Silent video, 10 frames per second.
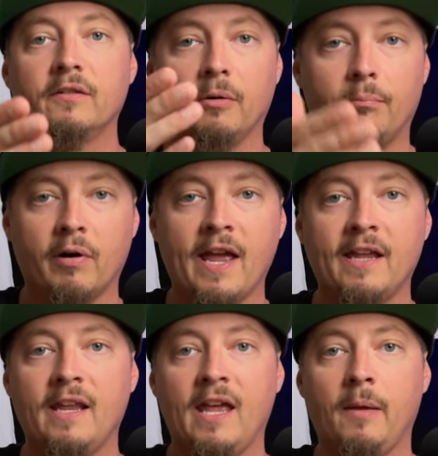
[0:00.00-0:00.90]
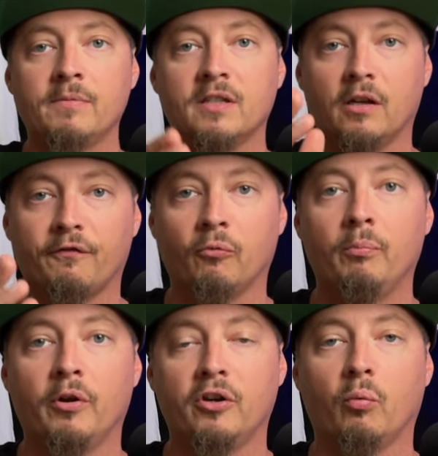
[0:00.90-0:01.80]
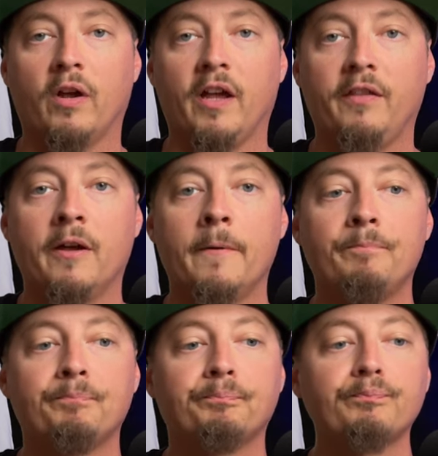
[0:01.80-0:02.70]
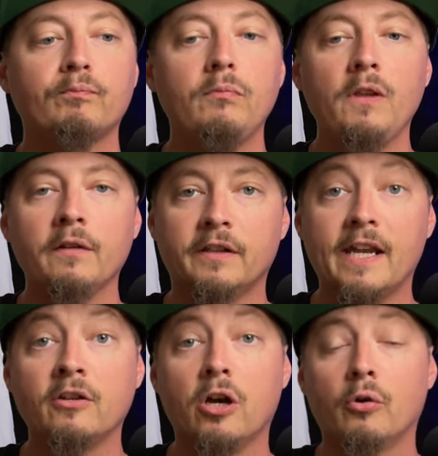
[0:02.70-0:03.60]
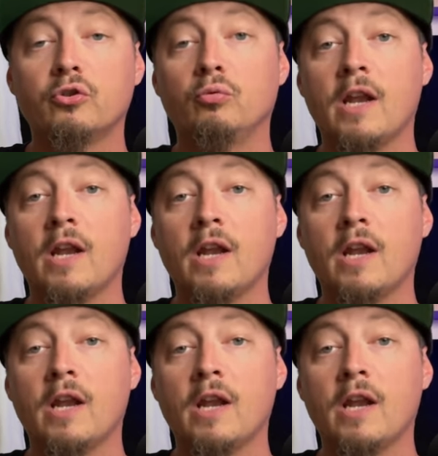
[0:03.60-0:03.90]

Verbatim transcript: their brand names that they're familiar with that they can go to.